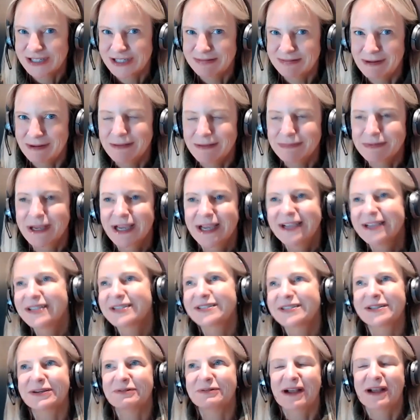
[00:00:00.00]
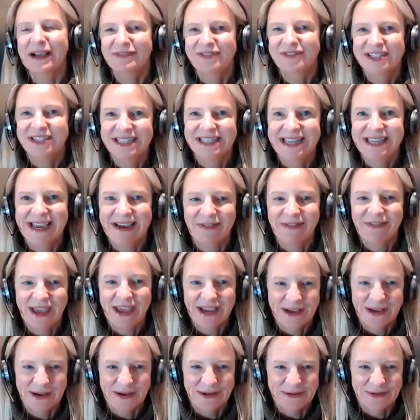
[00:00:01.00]
him up. So we'll have to see how
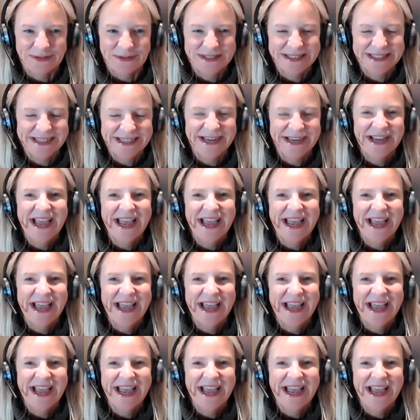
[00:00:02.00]
that goes.